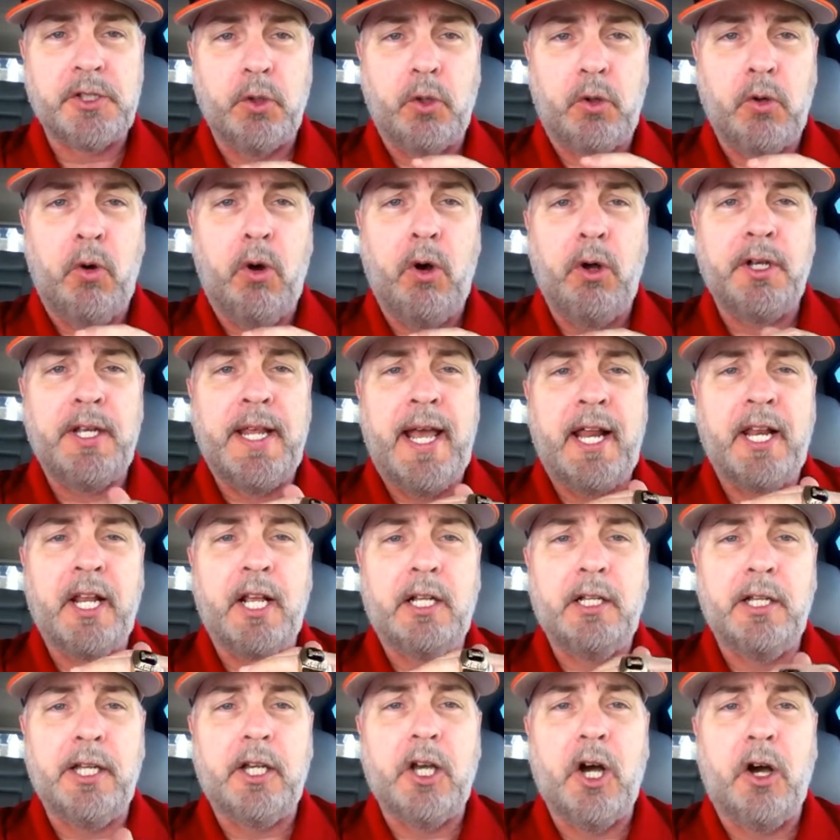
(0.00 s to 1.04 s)
So go on down
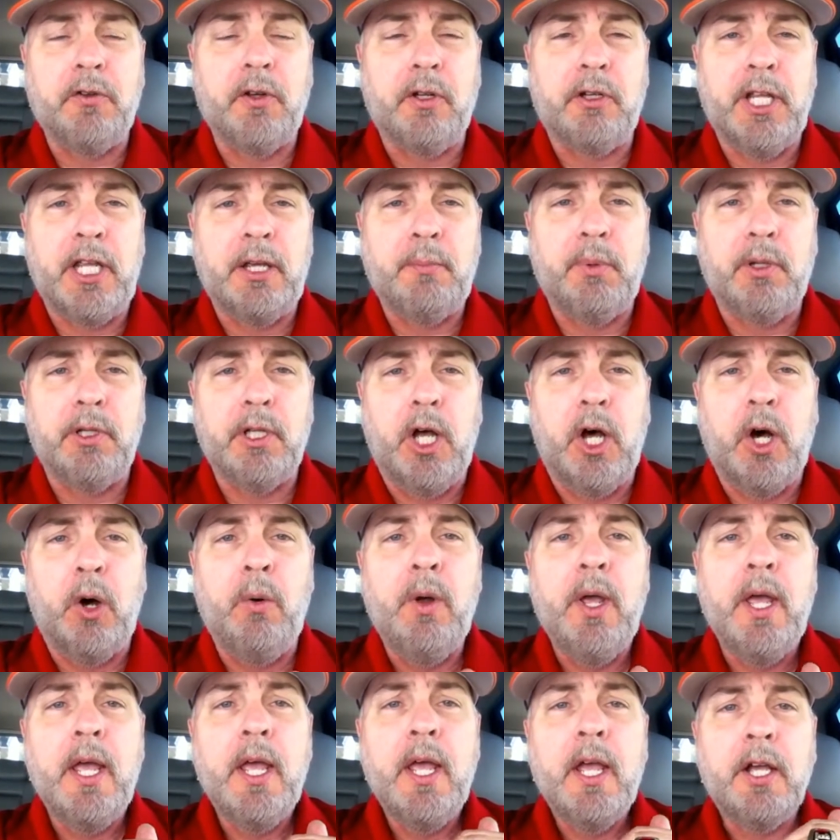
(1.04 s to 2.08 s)
and click on the link
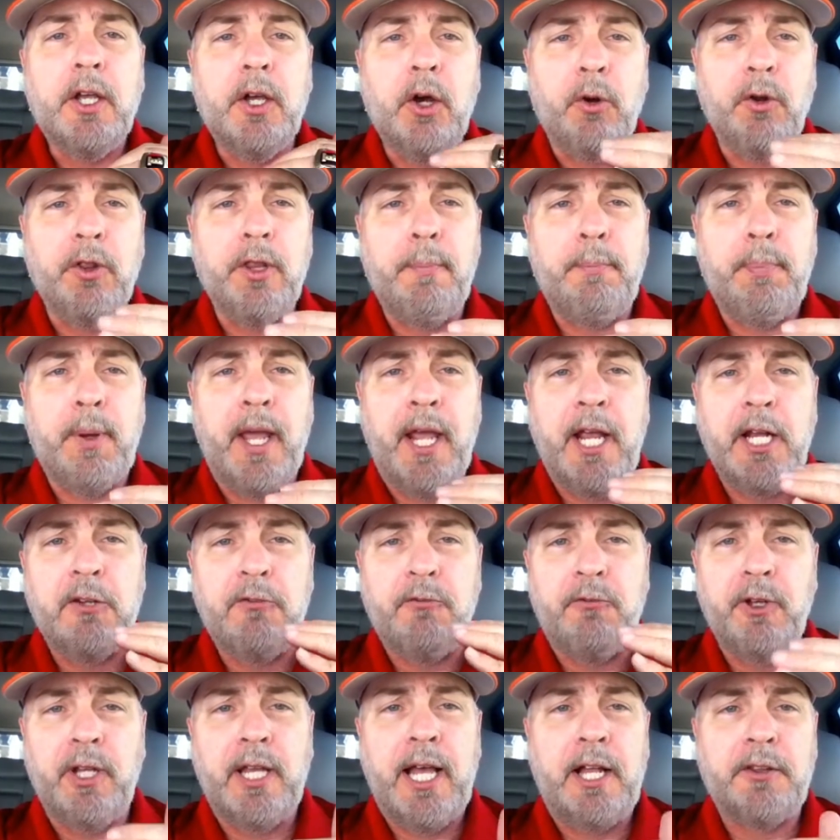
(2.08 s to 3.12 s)
below, go to the page,
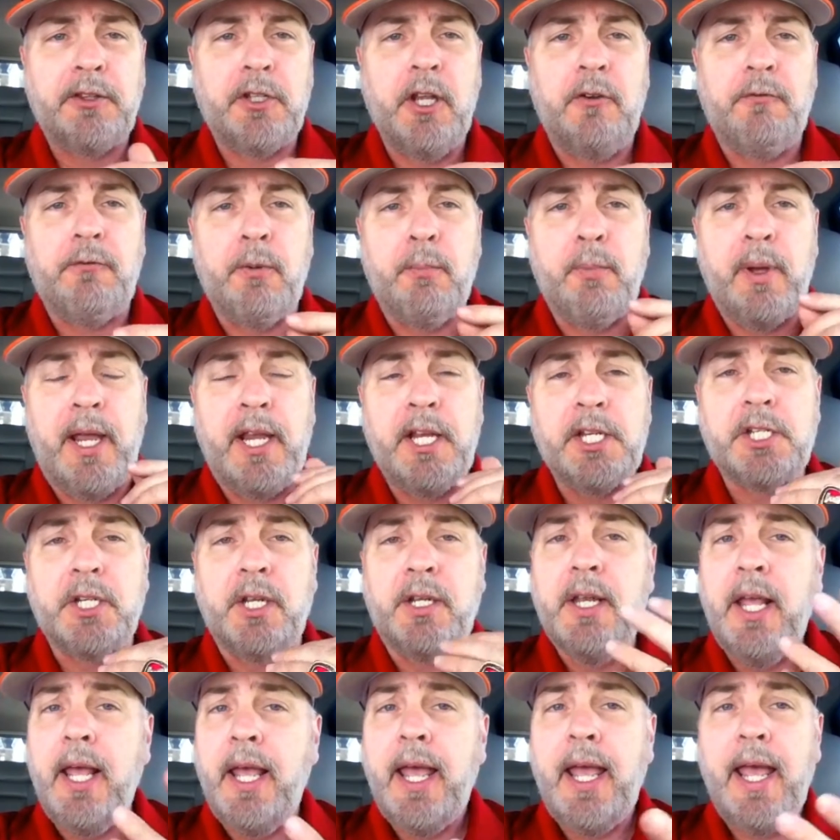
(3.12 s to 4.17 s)
fill out the
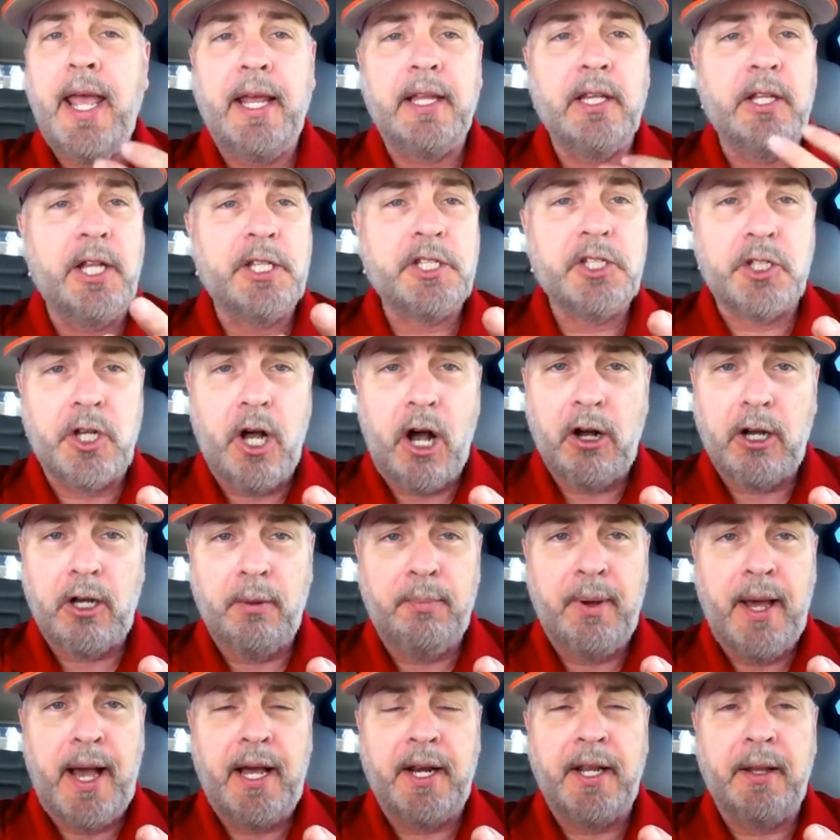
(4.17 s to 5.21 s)
information, and let's talk
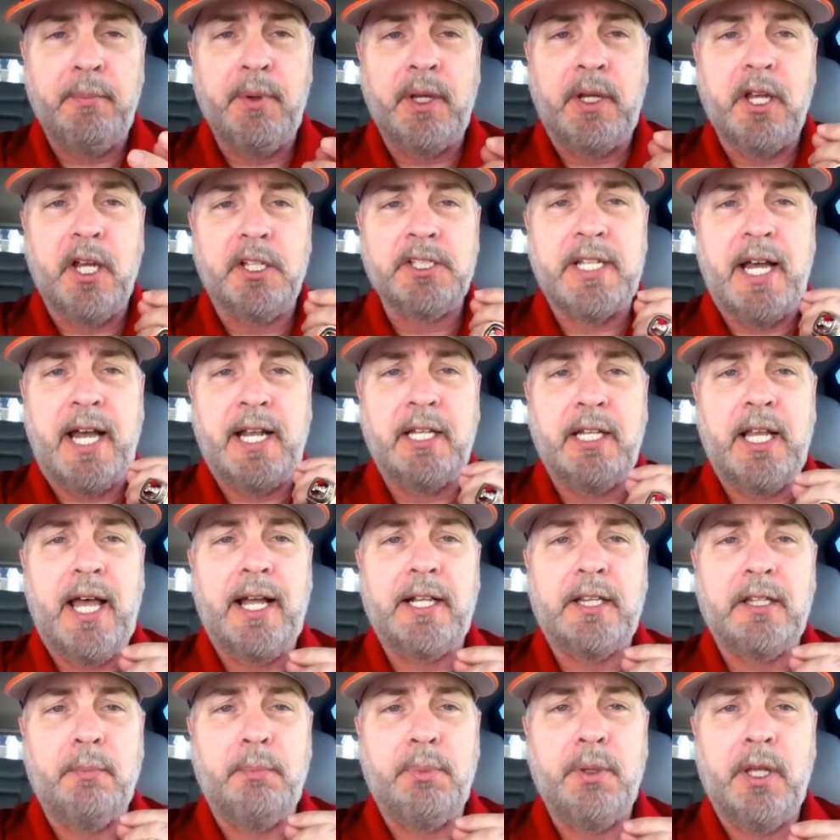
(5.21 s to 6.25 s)
about it, because I'd
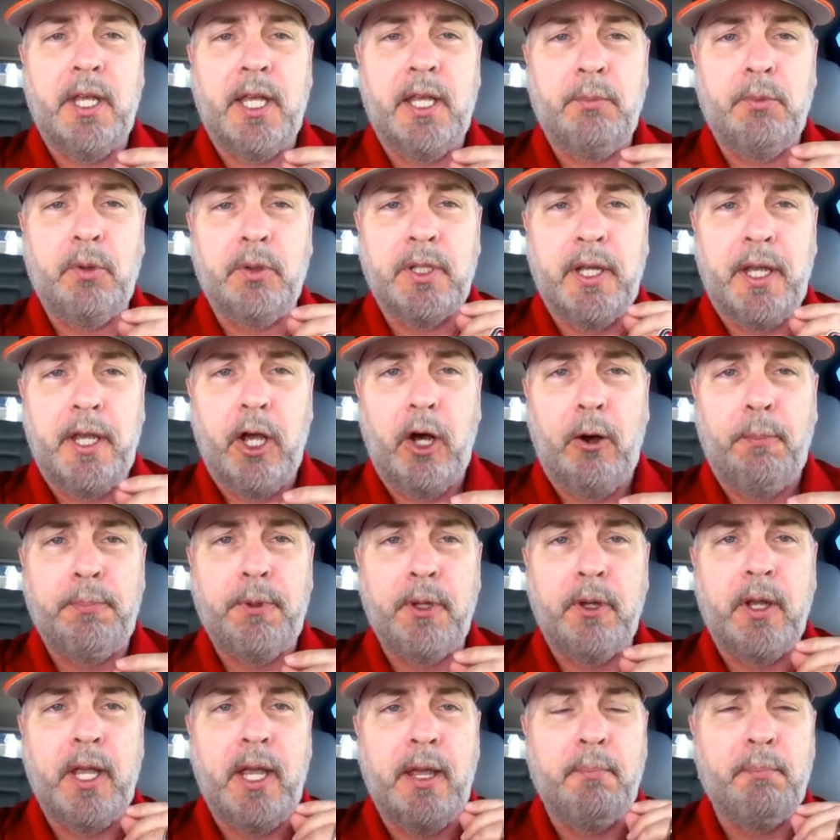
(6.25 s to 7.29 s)
like to be able to help
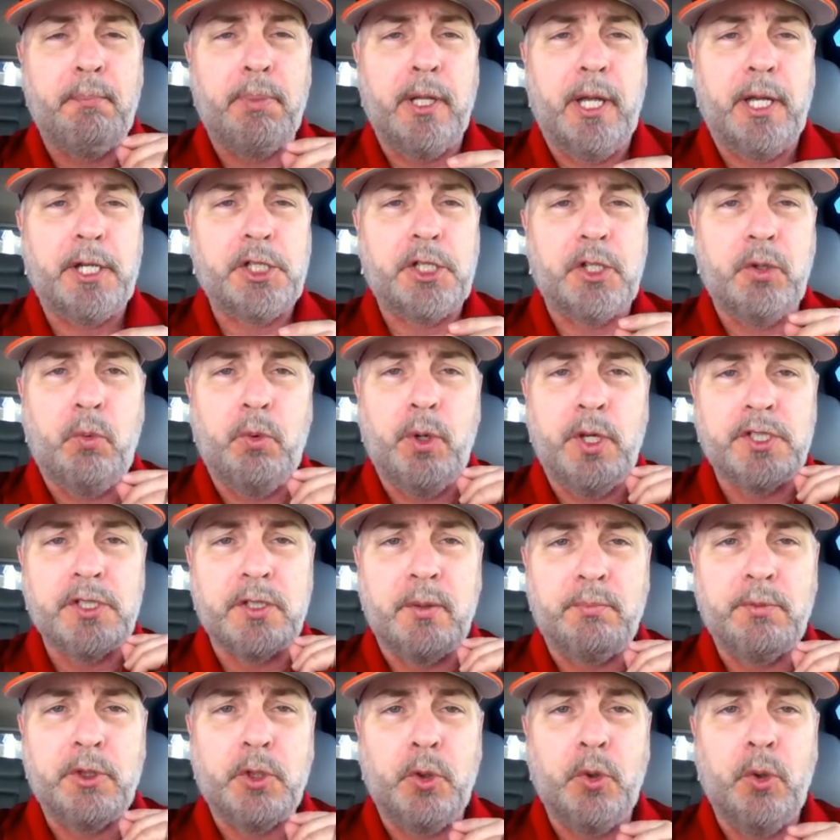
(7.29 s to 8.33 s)
you and bless you with
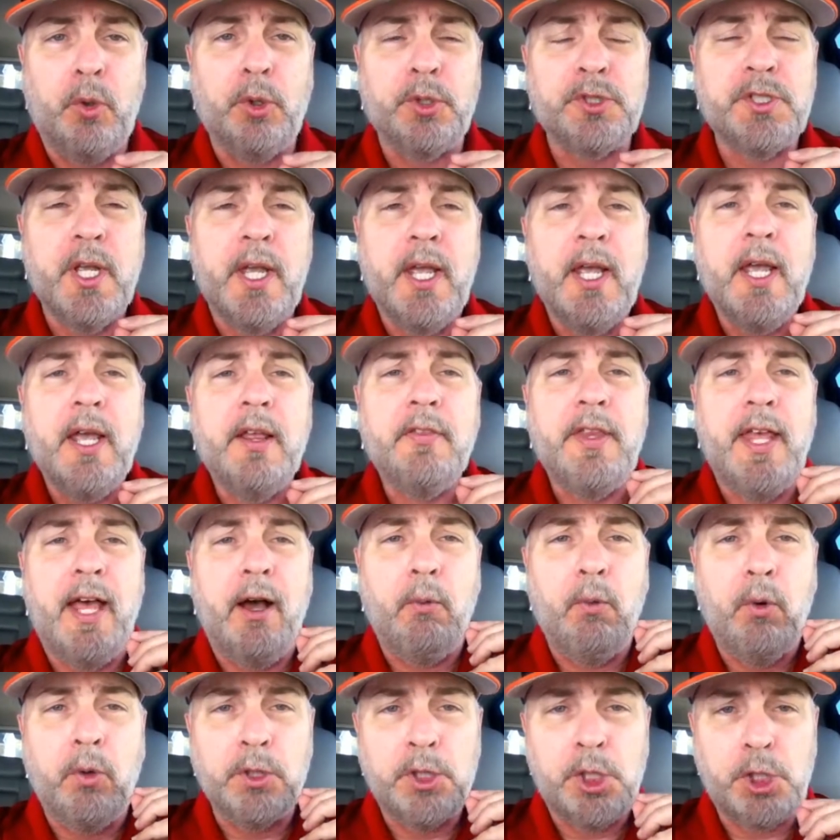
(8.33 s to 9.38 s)
some tools
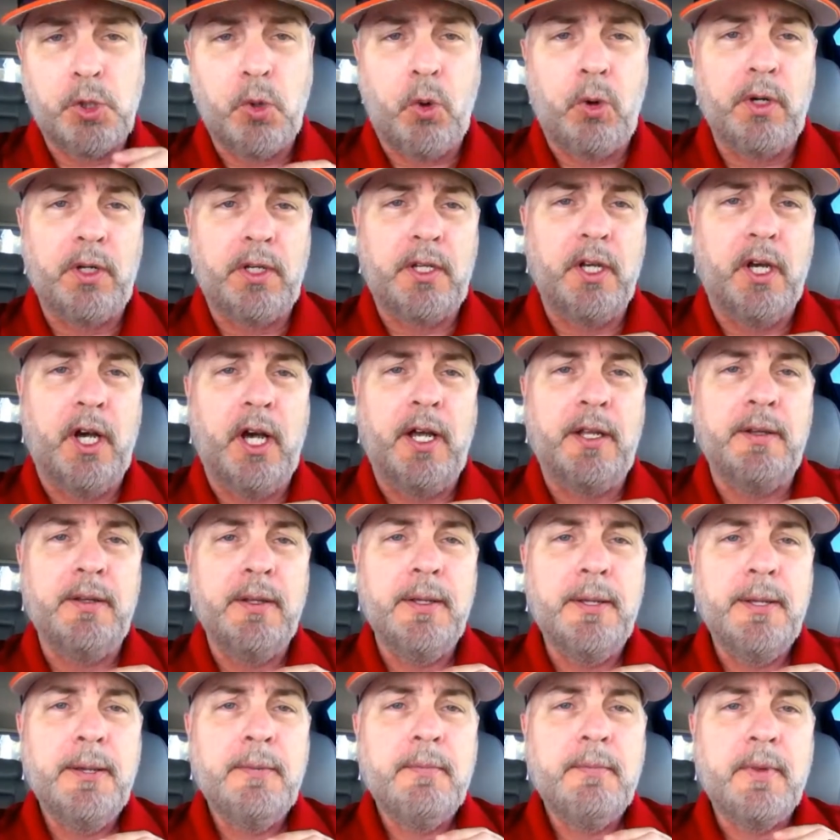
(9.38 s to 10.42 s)
that will shortcut
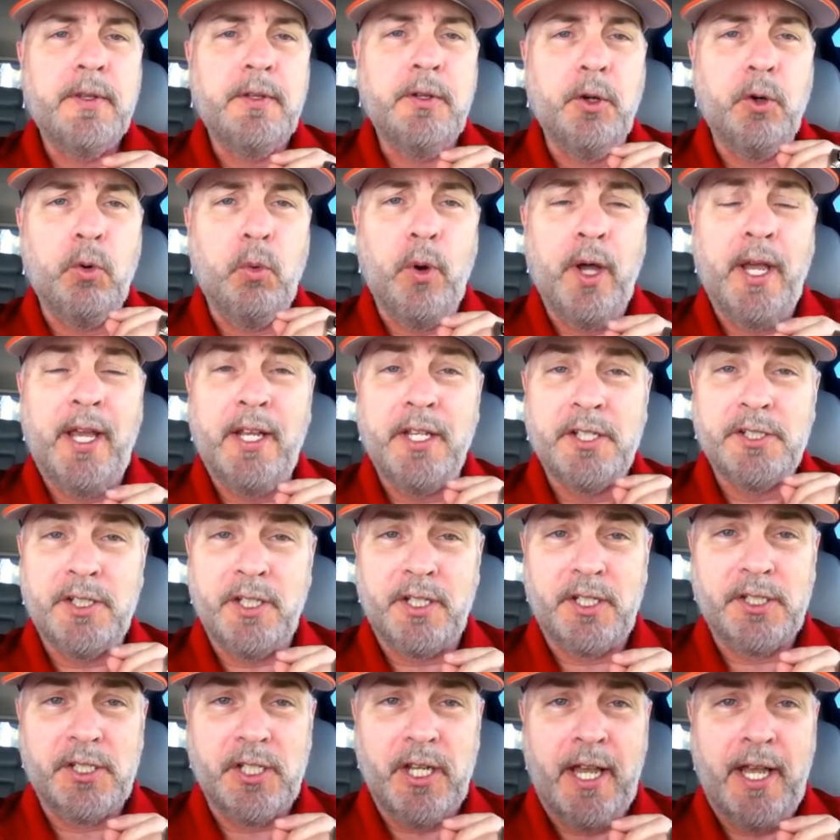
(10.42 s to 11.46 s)
your way to
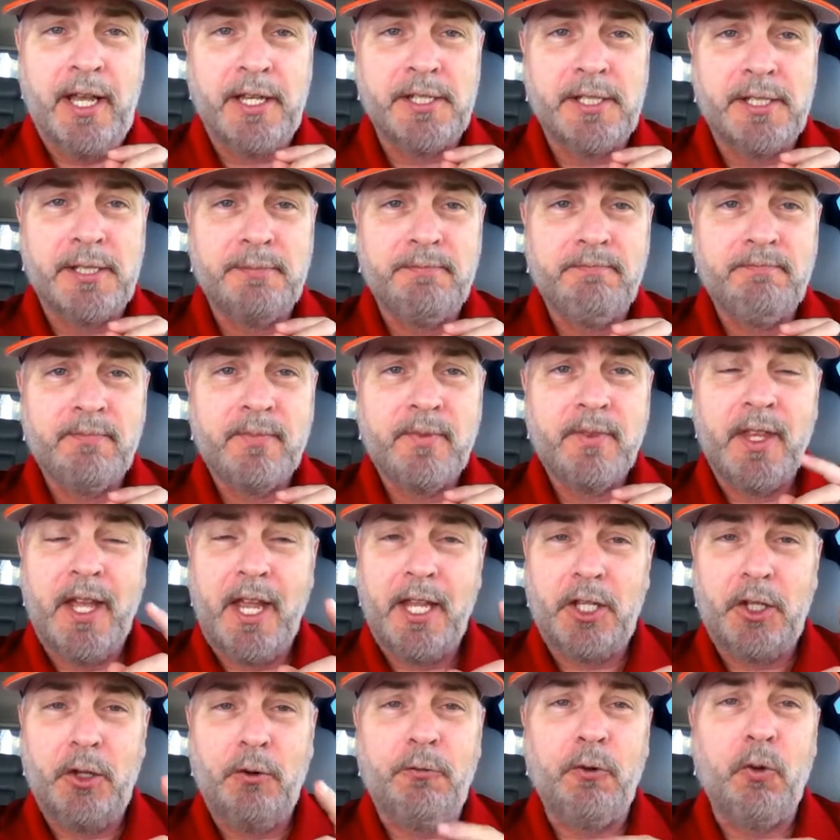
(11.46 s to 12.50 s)
success.
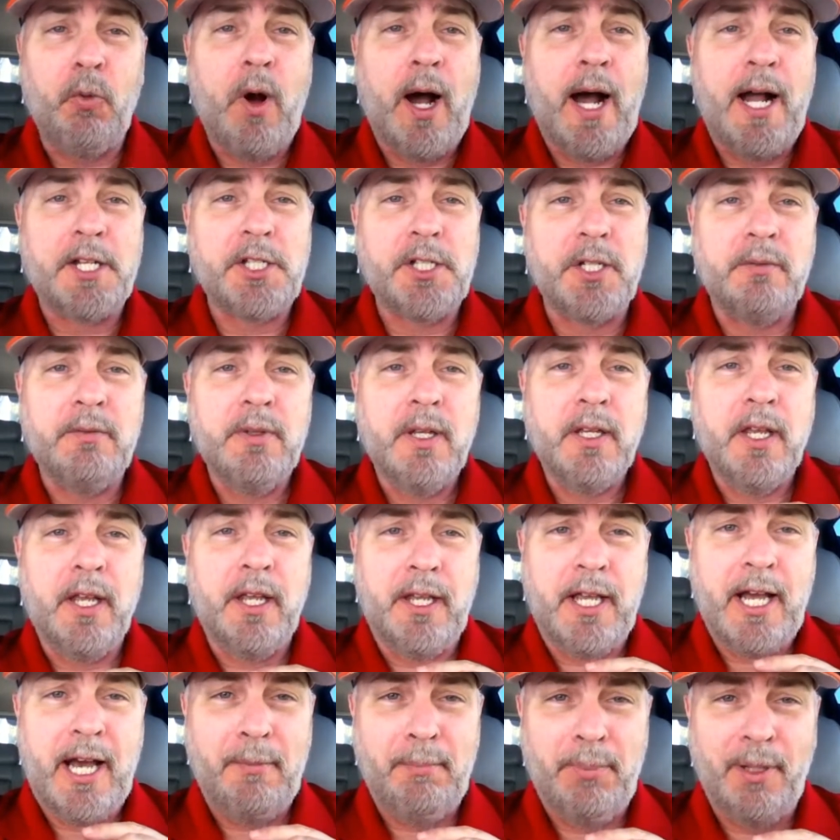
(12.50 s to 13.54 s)
Thank you for watching,
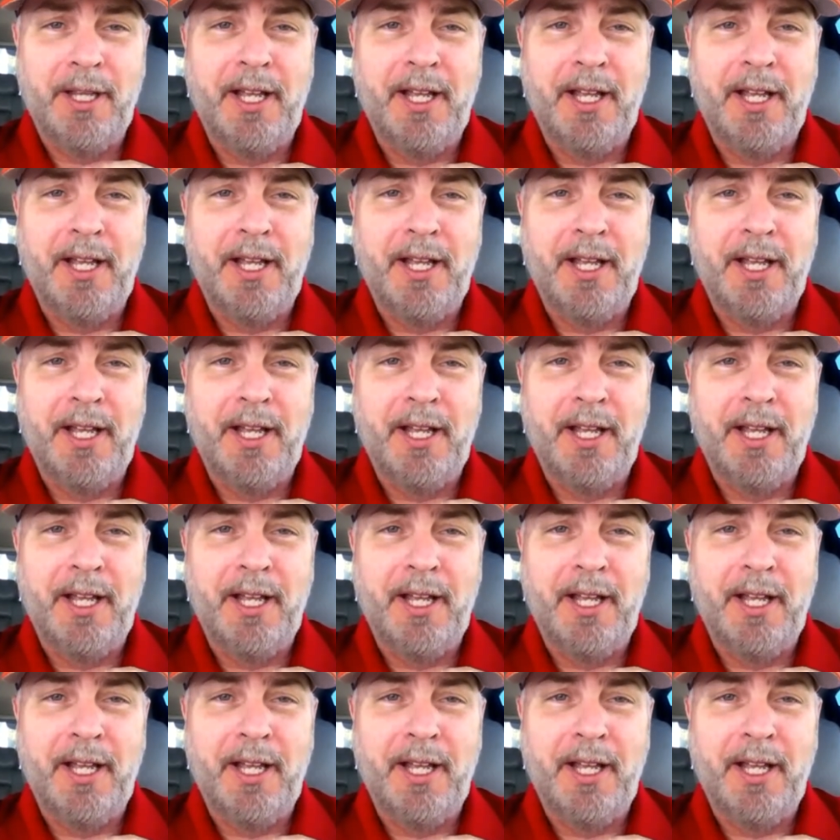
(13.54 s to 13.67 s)
and God